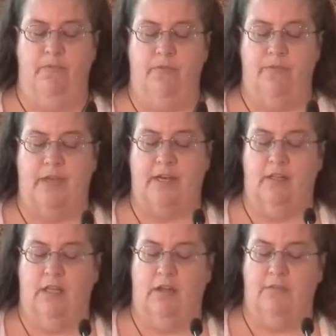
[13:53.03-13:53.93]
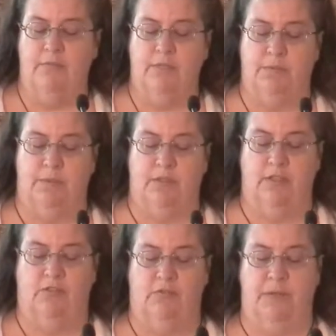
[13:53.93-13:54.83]
that allow them to
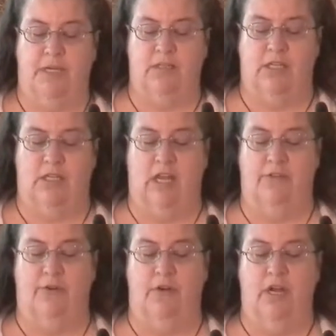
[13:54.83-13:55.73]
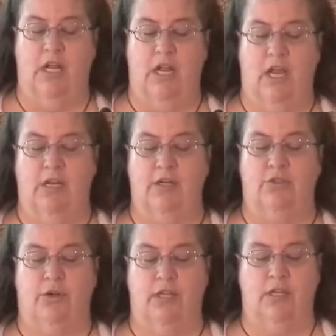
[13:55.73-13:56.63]
participate together and
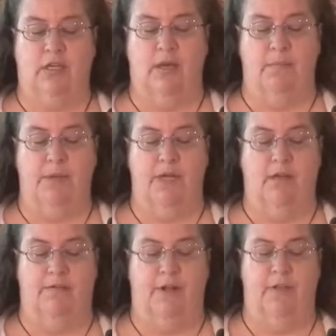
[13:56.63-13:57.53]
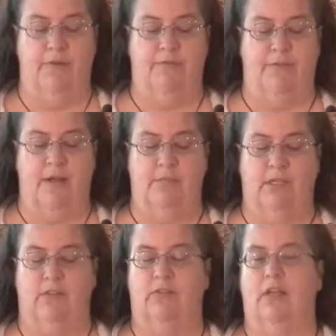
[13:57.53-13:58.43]
enjoy the company of other
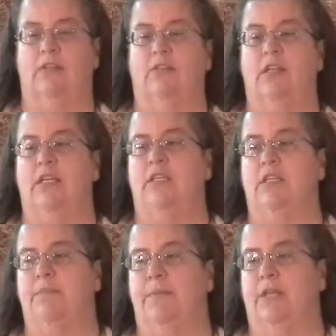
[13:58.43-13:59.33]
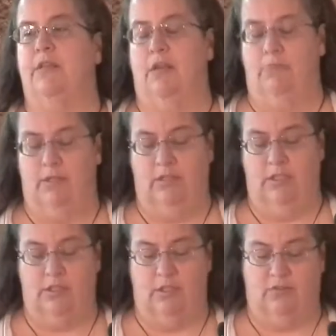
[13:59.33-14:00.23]
families as they deepen their
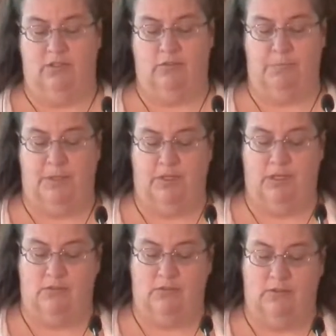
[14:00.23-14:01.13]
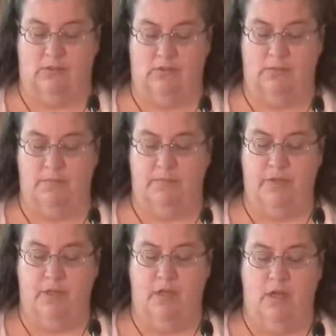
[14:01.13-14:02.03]
religious experiences.
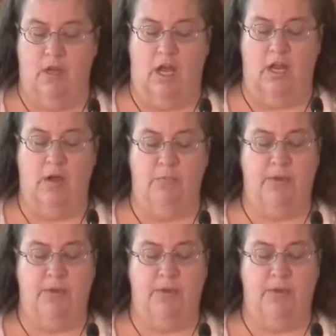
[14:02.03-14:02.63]
I hope we